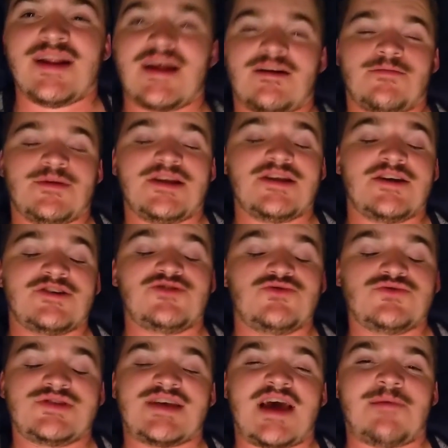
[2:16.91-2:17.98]
And I don't mean to get
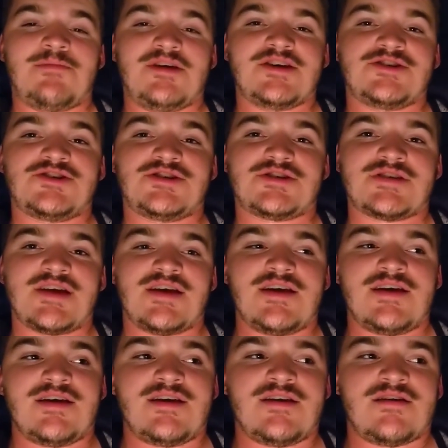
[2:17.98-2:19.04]
too sappy, it's just
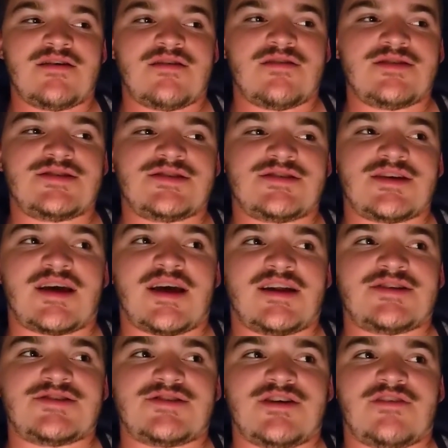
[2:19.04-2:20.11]
this is the
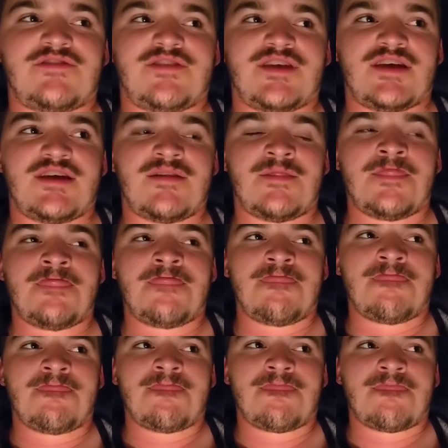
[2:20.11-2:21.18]
kind of stuff that
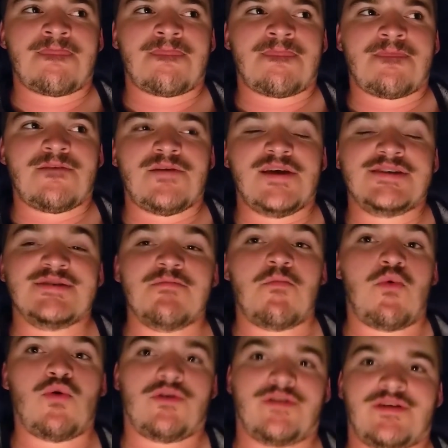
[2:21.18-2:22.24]
is
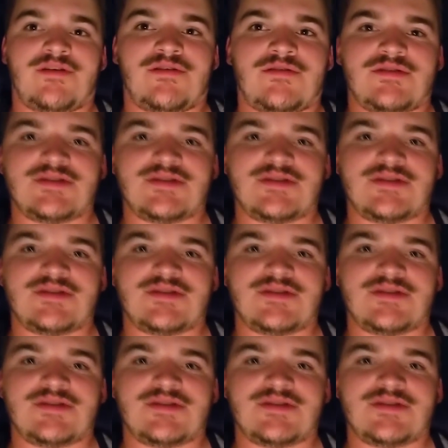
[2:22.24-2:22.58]
important.